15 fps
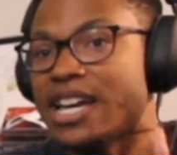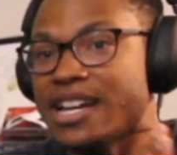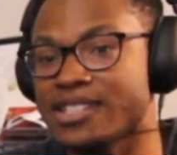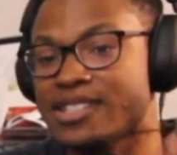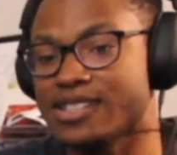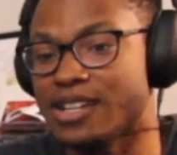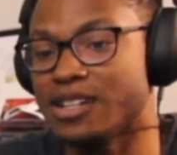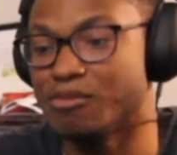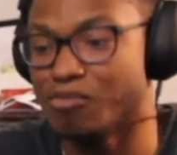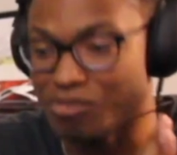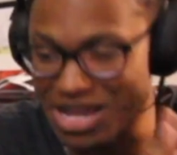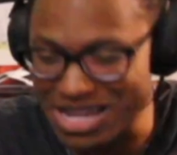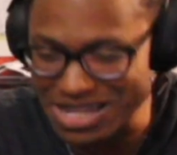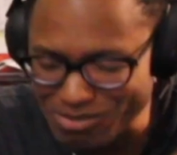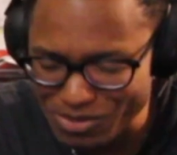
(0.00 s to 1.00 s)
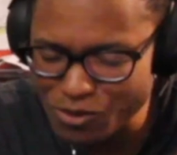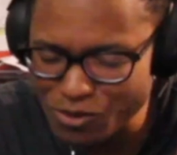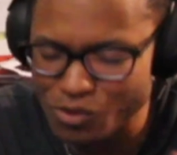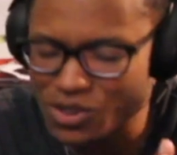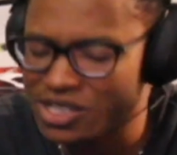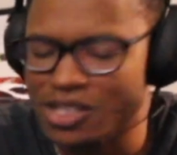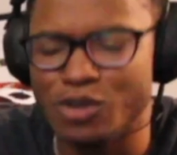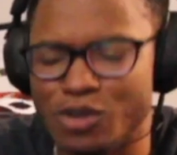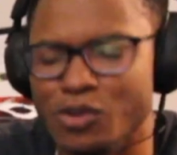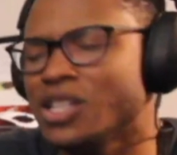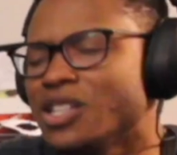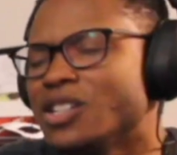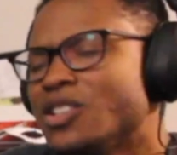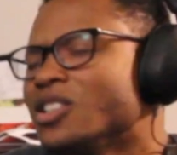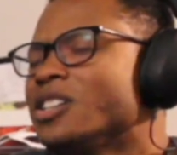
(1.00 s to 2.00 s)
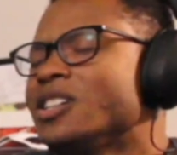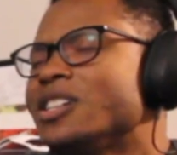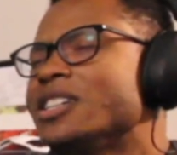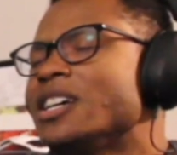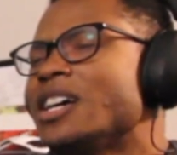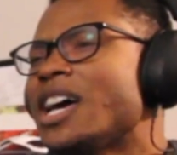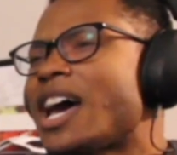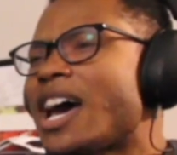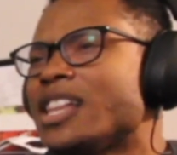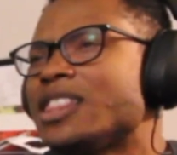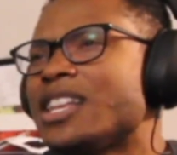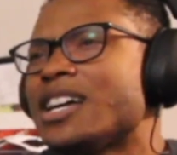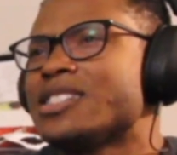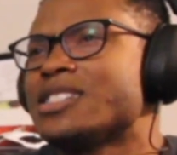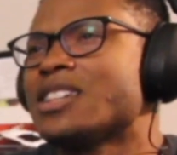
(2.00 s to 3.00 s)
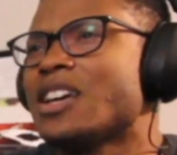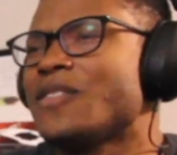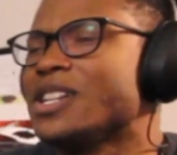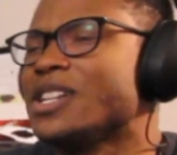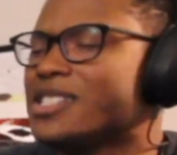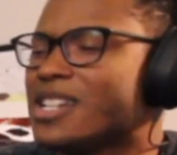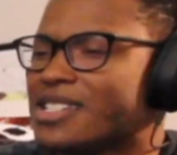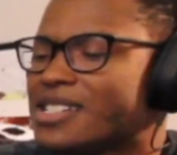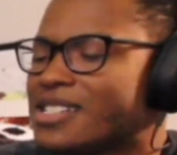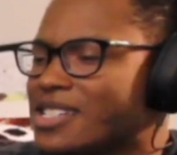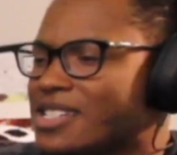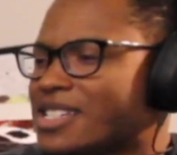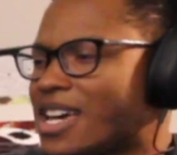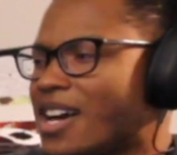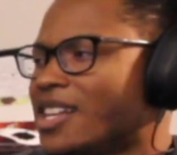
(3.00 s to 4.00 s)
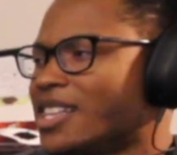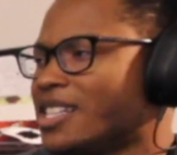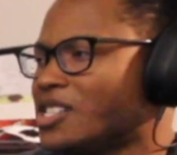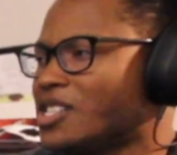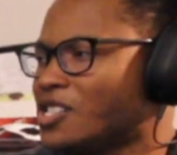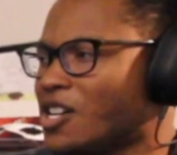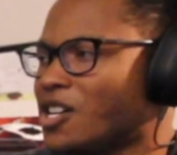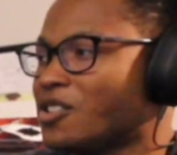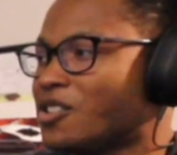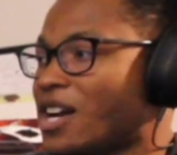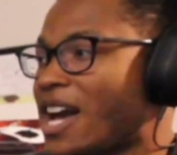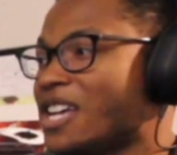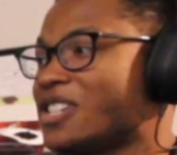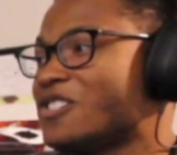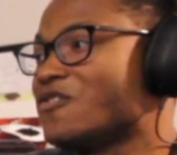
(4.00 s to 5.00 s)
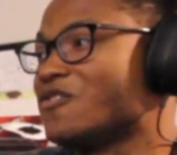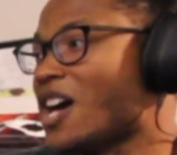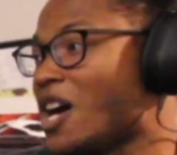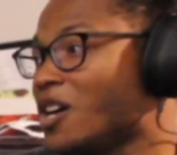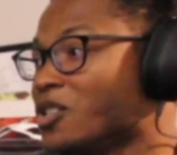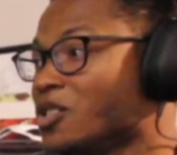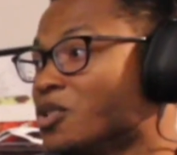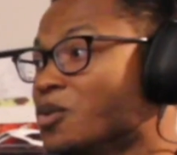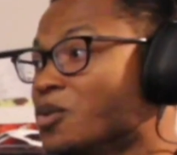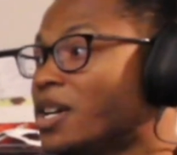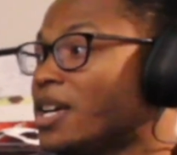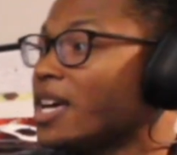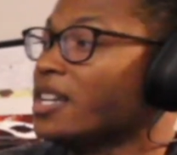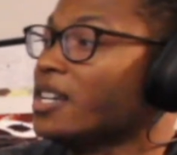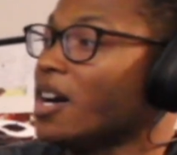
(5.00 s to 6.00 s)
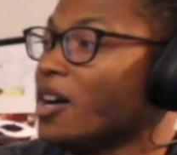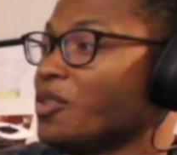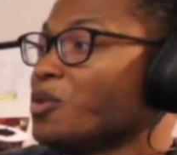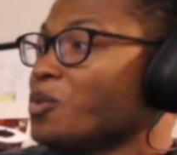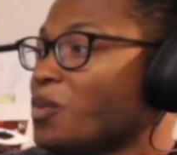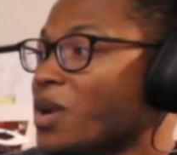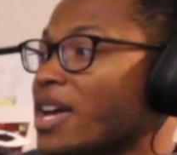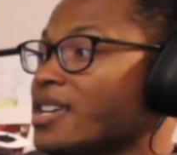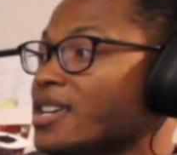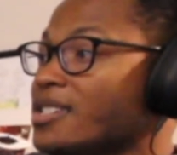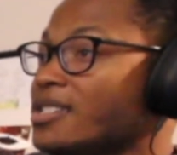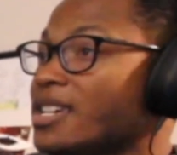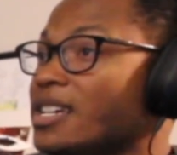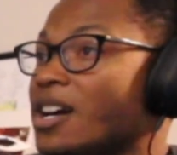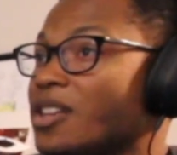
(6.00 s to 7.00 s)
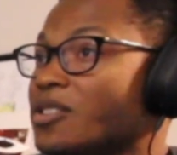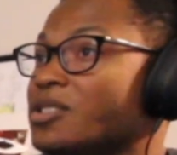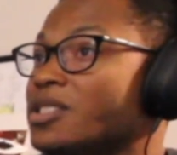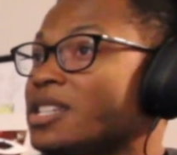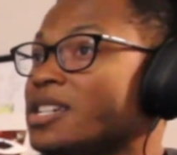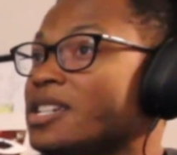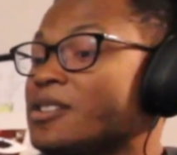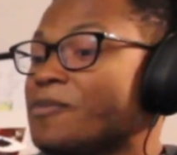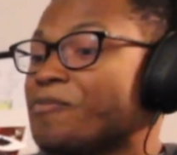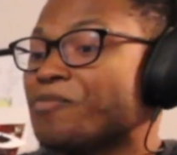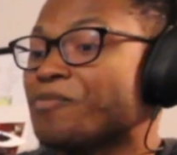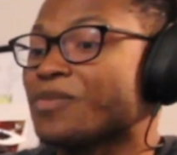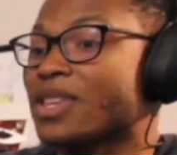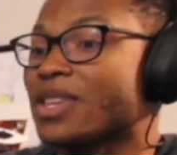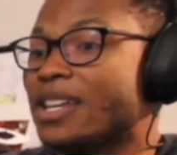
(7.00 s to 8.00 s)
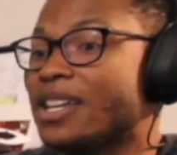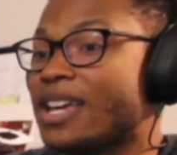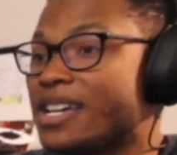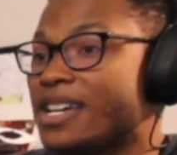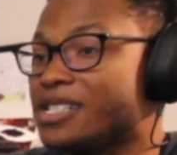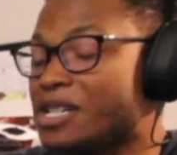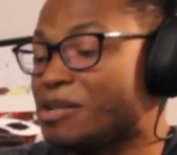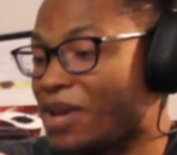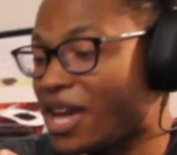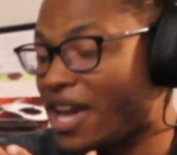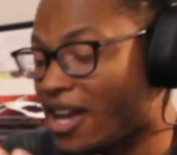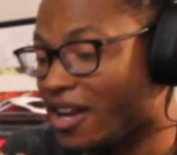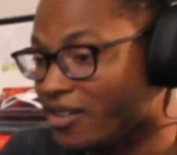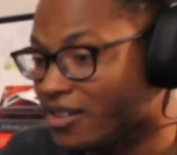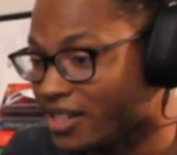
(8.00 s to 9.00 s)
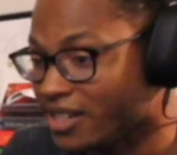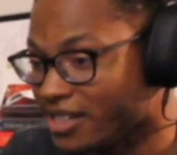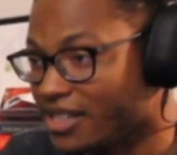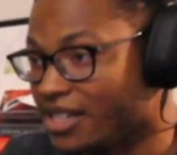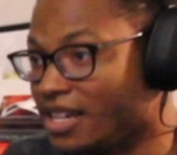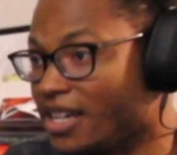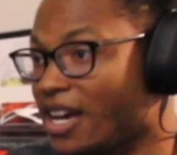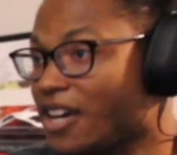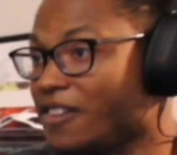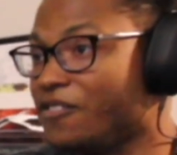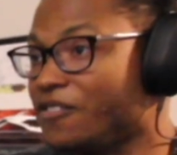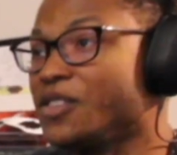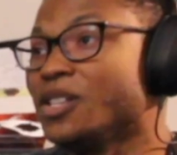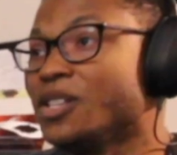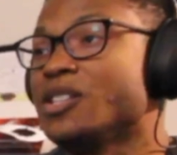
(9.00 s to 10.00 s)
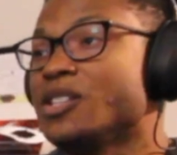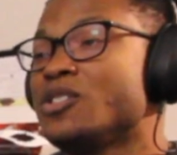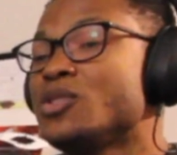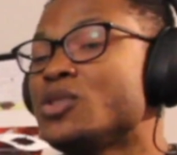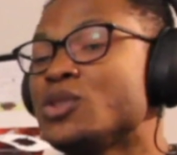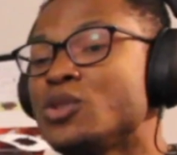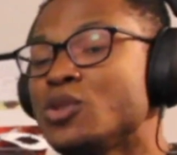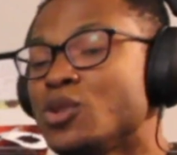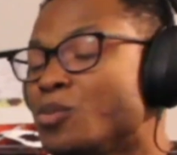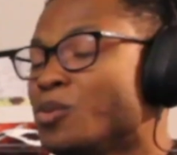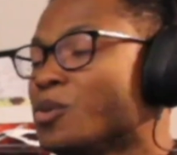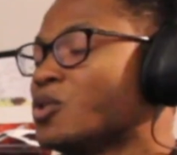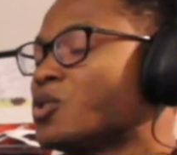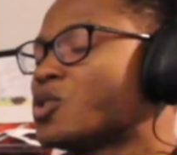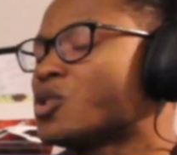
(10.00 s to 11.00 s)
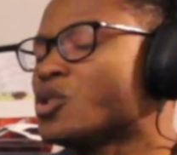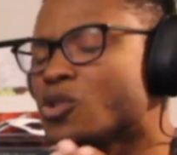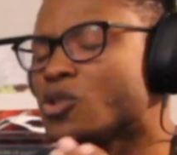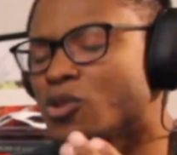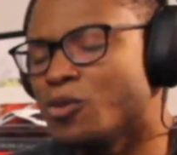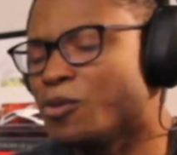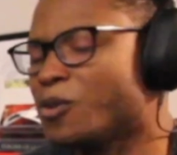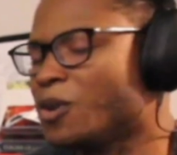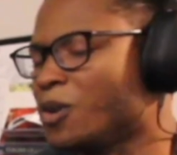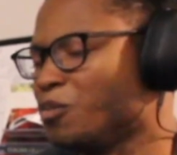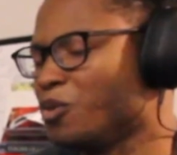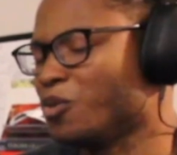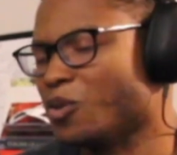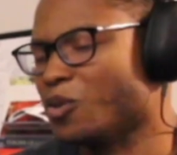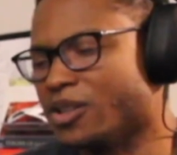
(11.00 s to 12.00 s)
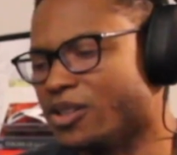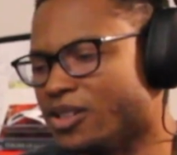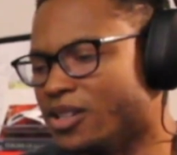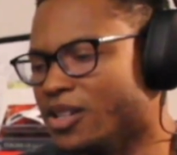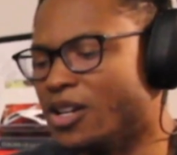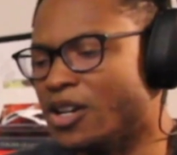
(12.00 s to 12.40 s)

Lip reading: that son might be really, really good at that stuff, it doesn't discount that the daughter has value in other ways and other things. And as a parent, I feel is super, super important,